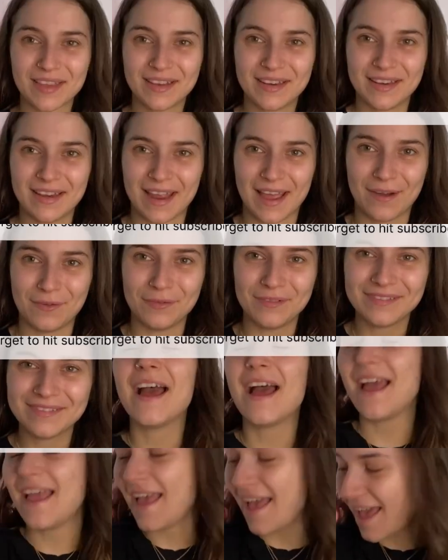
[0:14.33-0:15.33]
Now,
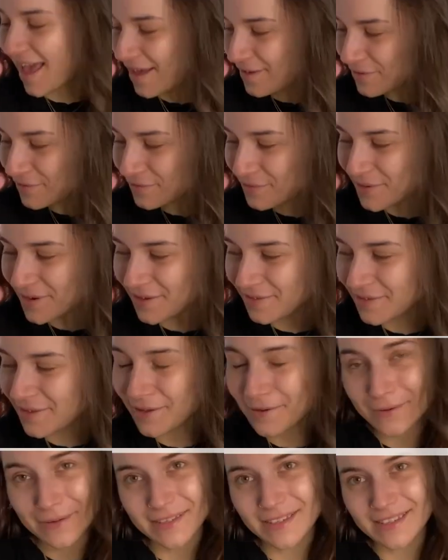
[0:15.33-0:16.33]
I have one of
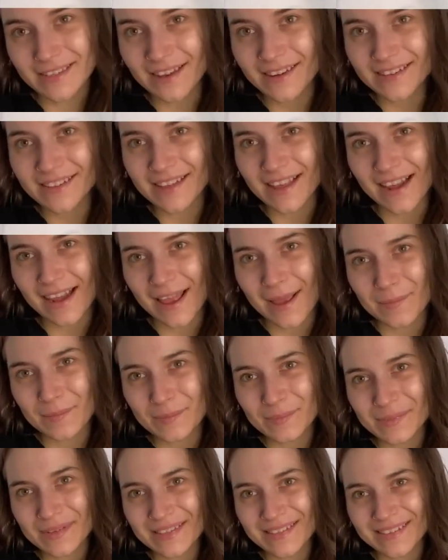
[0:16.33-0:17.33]
those sunset
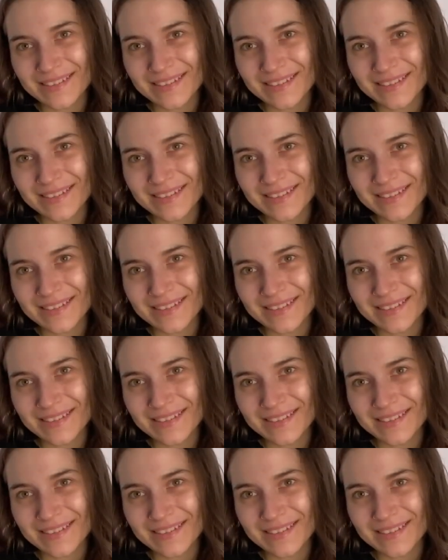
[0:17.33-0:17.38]
lamps.